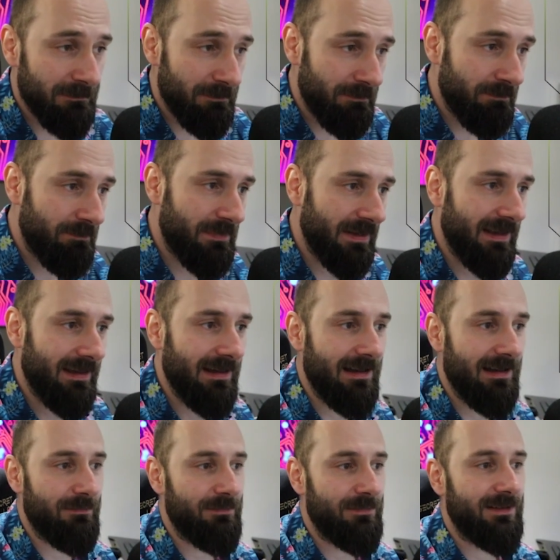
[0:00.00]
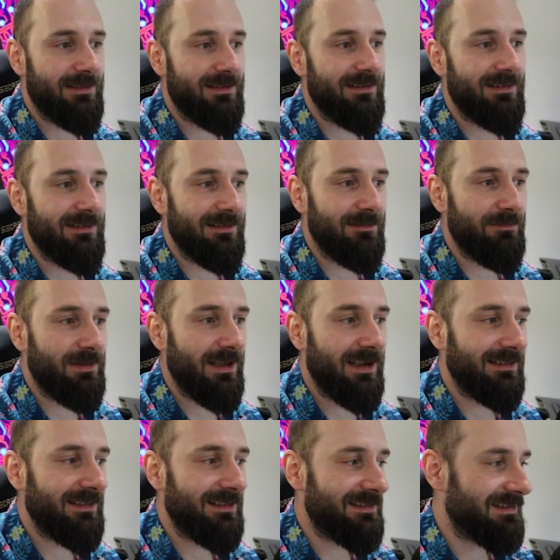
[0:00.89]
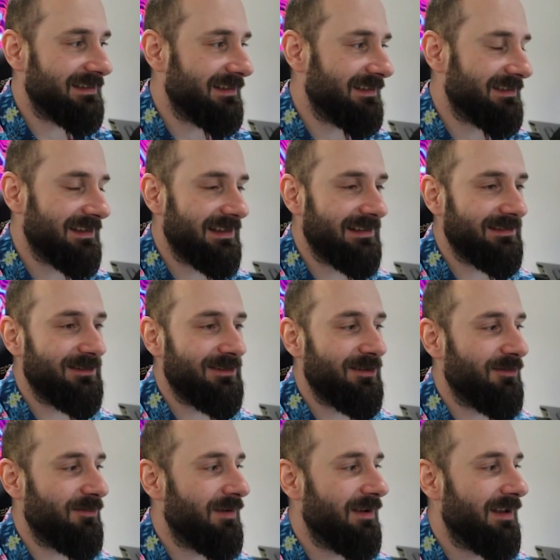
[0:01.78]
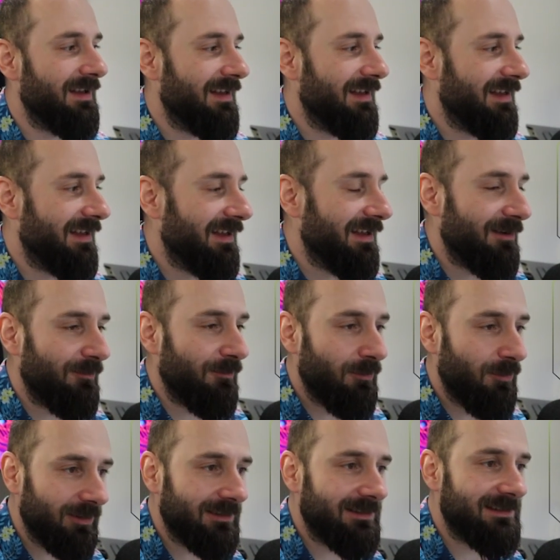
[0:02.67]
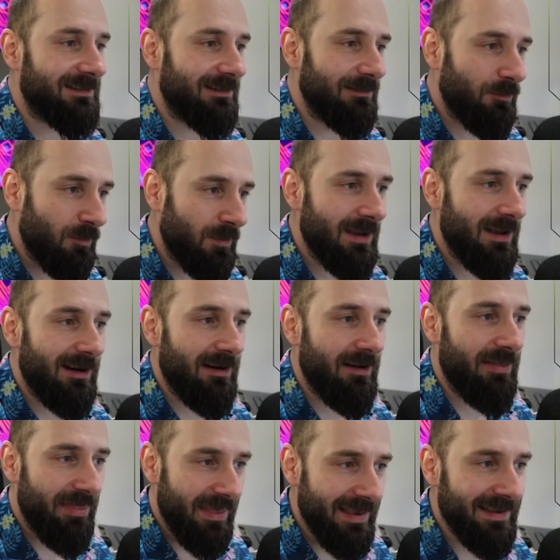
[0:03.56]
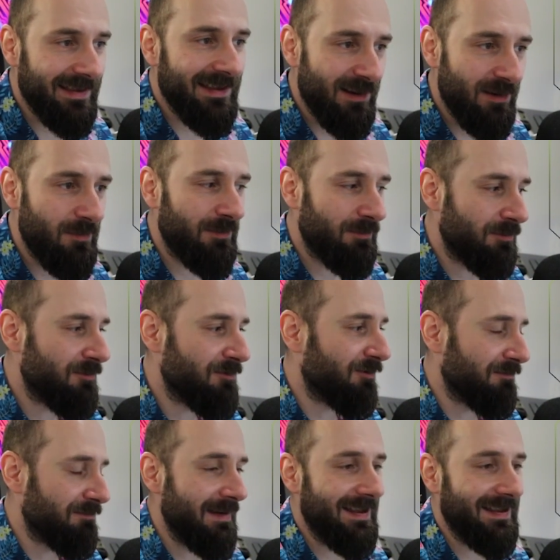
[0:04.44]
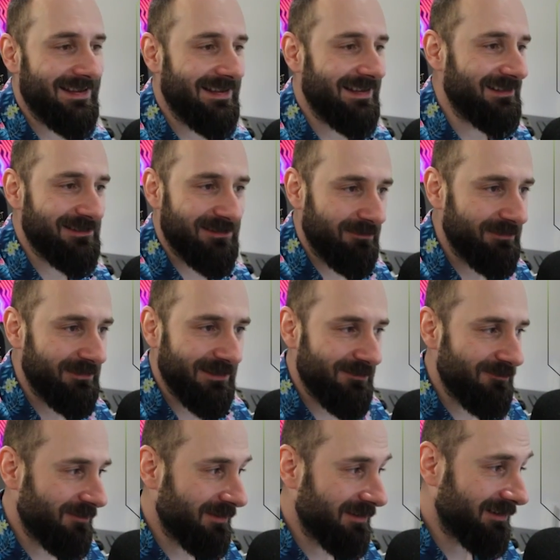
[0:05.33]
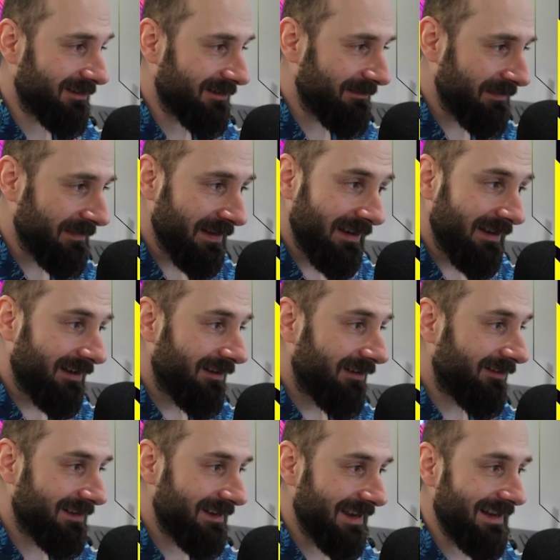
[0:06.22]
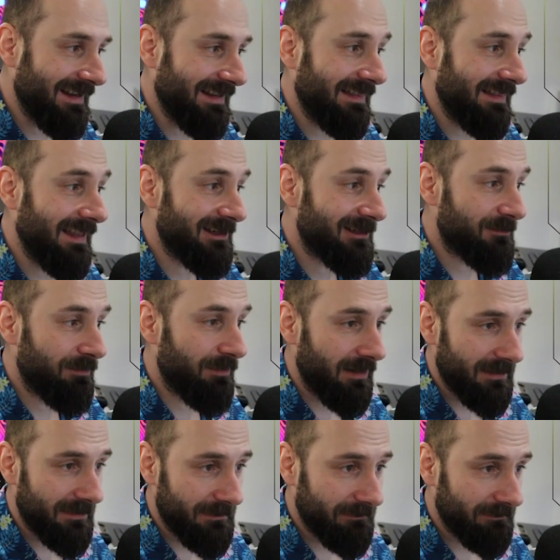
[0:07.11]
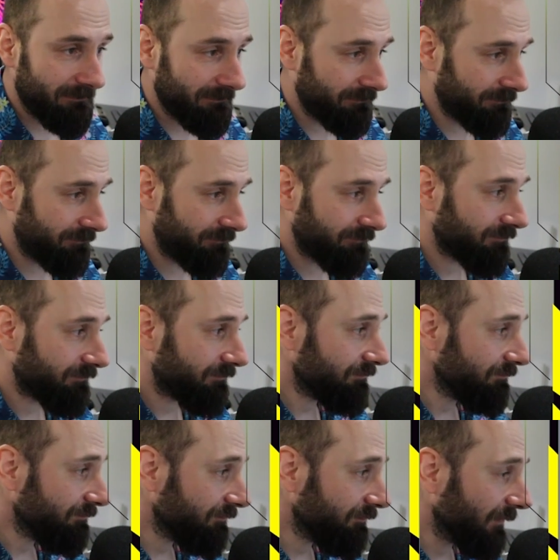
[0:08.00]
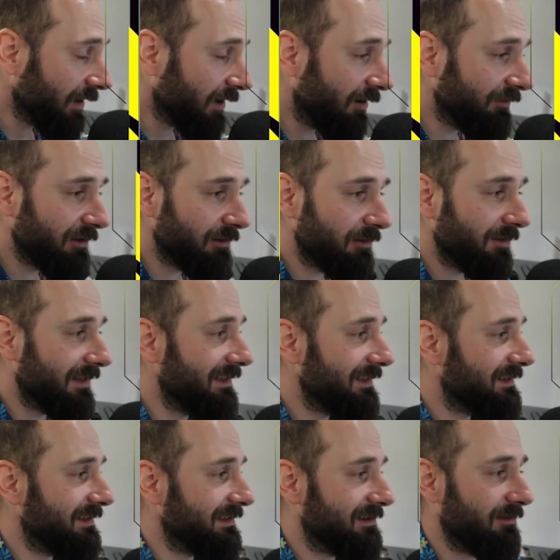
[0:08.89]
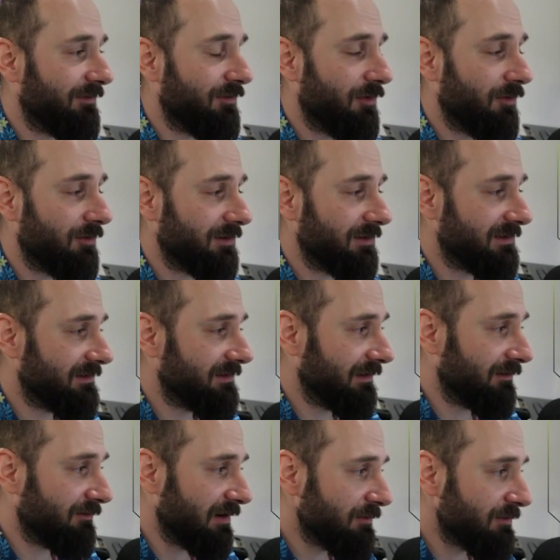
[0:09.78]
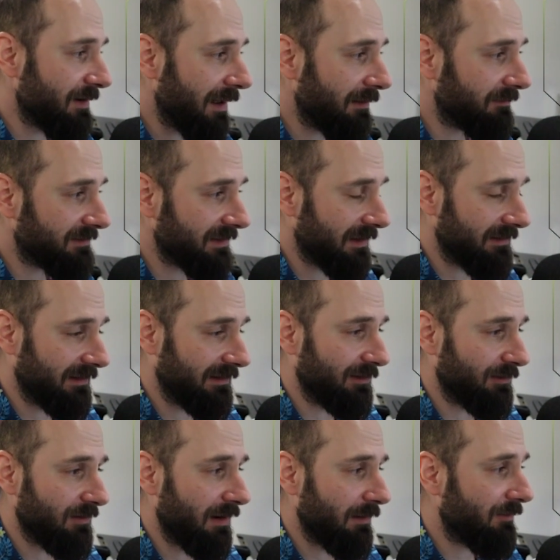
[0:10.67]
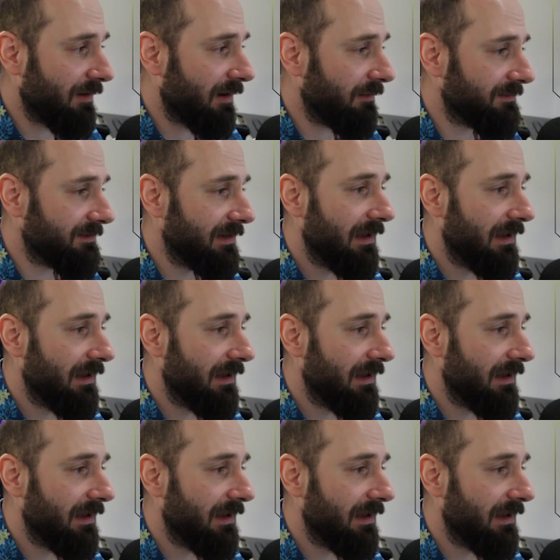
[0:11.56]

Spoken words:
peek a bit behind the scenes and know what we are thinking when we were making something weird. Okay, next part of the release is of course Grim Realms, and in the Grim Realms